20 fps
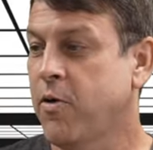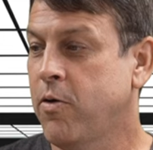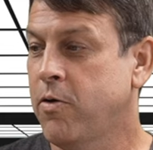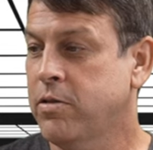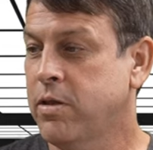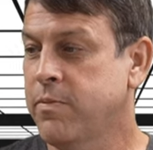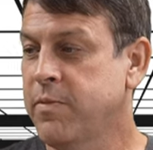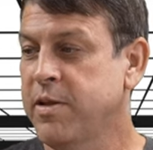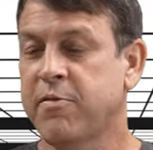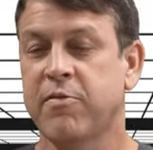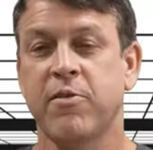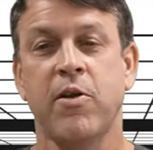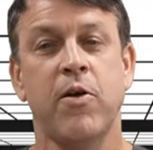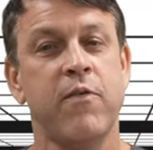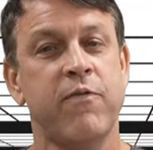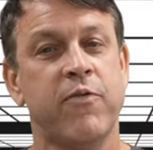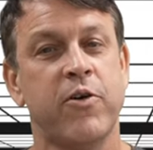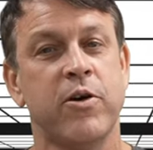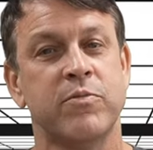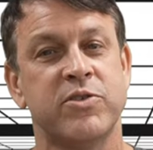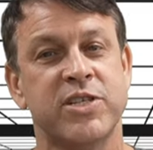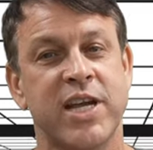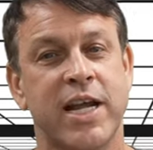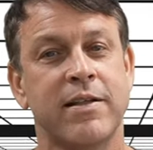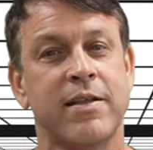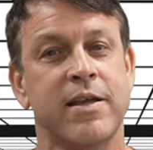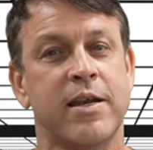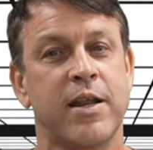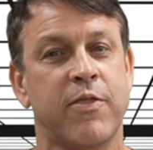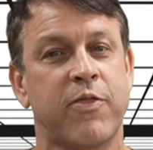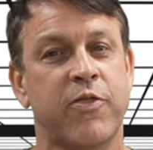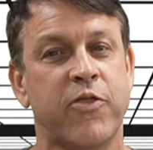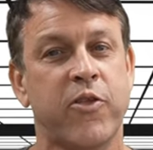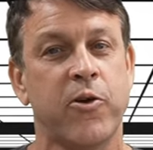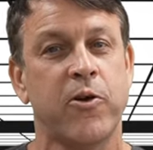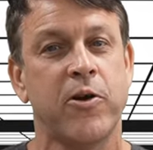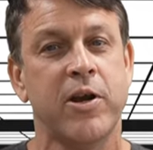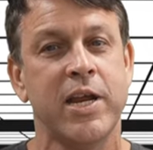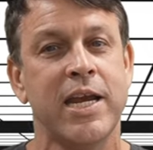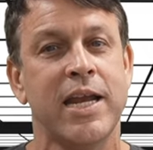Ultimate Snow Foam checked in at
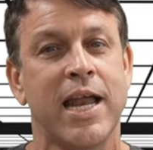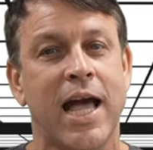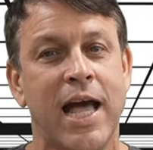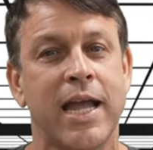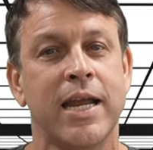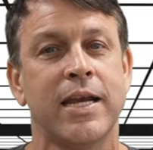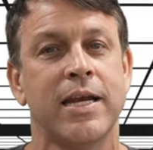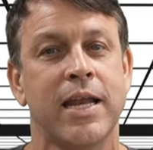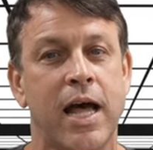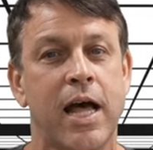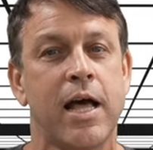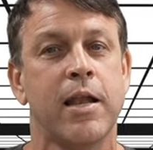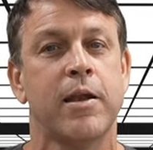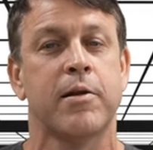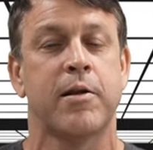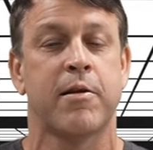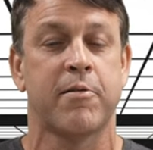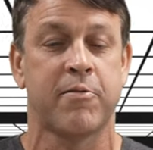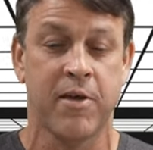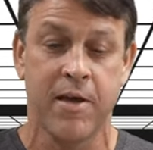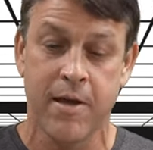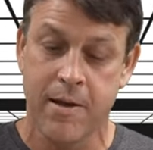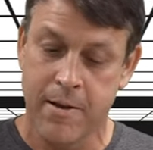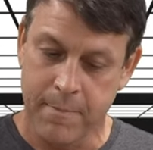$39.